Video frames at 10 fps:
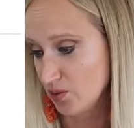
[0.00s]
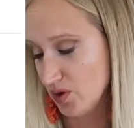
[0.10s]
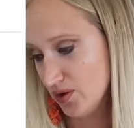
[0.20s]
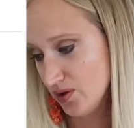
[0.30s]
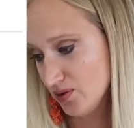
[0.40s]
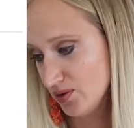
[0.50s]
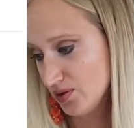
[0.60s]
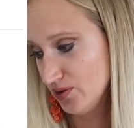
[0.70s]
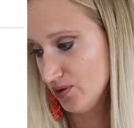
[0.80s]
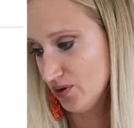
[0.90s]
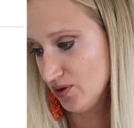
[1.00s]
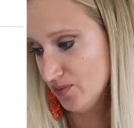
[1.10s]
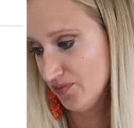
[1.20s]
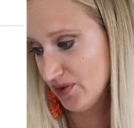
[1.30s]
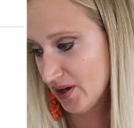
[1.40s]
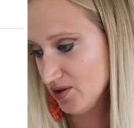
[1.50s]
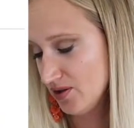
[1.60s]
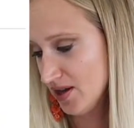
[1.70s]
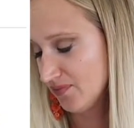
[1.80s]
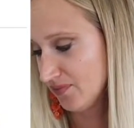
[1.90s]
one of those. So I do
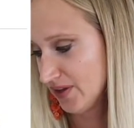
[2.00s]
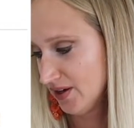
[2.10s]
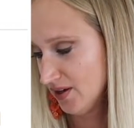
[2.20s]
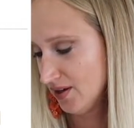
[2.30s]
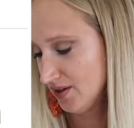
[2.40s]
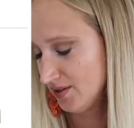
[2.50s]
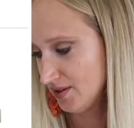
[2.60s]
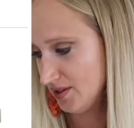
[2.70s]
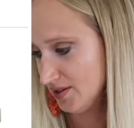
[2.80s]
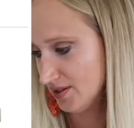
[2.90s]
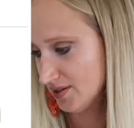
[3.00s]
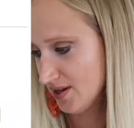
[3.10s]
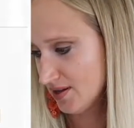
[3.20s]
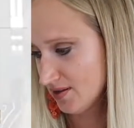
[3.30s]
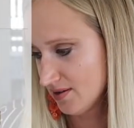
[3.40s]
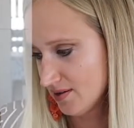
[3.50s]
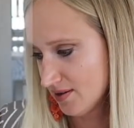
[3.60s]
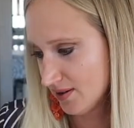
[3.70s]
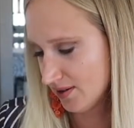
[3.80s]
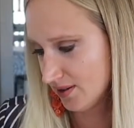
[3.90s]
that. It's as easy as that.
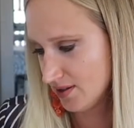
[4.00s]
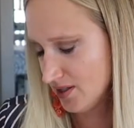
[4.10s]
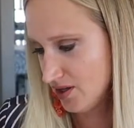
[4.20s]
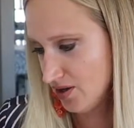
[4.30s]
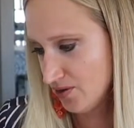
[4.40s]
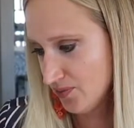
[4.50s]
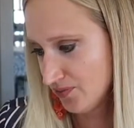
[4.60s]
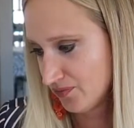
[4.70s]
I click continue.